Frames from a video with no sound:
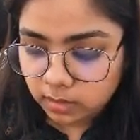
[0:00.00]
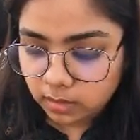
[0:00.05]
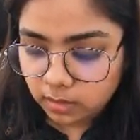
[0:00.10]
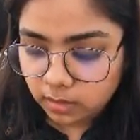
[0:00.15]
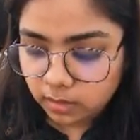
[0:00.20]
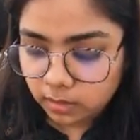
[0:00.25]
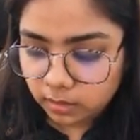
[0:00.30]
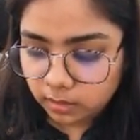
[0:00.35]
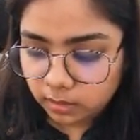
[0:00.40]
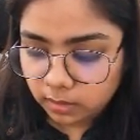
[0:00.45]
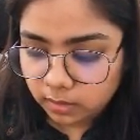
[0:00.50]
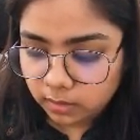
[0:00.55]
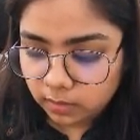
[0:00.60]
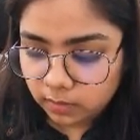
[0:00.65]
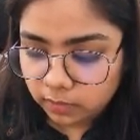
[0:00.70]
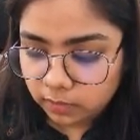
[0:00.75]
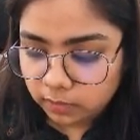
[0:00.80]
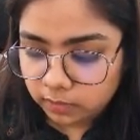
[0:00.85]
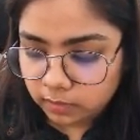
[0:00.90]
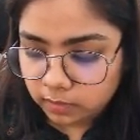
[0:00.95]

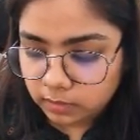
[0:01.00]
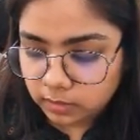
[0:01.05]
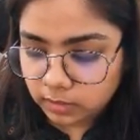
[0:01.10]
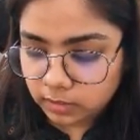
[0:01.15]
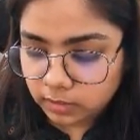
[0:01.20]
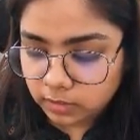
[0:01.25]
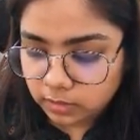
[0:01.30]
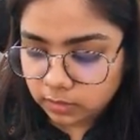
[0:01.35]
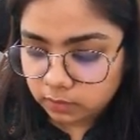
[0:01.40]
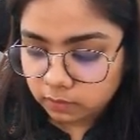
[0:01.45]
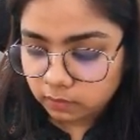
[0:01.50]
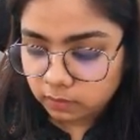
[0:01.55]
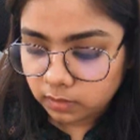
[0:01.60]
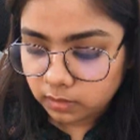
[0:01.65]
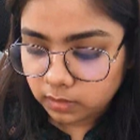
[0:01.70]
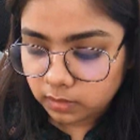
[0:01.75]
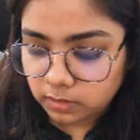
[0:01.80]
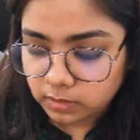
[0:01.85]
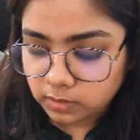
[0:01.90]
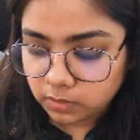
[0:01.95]
30
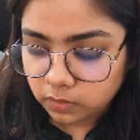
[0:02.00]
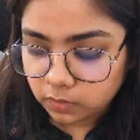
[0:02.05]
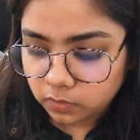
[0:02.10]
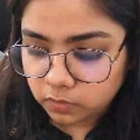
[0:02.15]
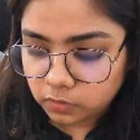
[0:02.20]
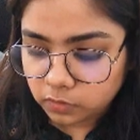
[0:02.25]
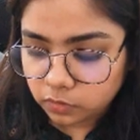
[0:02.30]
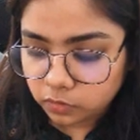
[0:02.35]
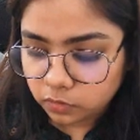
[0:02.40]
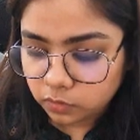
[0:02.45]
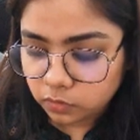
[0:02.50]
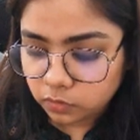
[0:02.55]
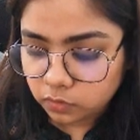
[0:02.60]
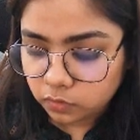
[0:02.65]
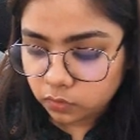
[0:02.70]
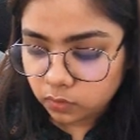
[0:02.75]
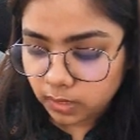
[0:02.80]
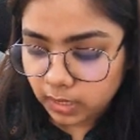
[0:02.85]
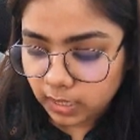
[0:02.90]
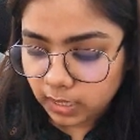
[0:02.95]
degree is equals to
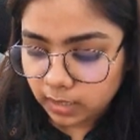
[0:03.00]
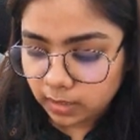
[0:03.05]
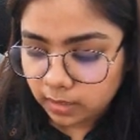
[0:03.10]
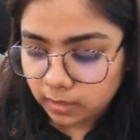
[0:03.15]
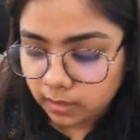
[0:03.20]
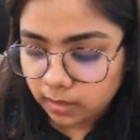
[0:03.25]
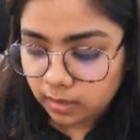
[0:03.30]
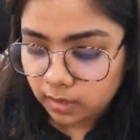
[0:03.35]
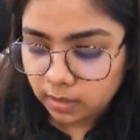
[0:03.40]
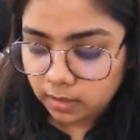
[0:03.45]
2a.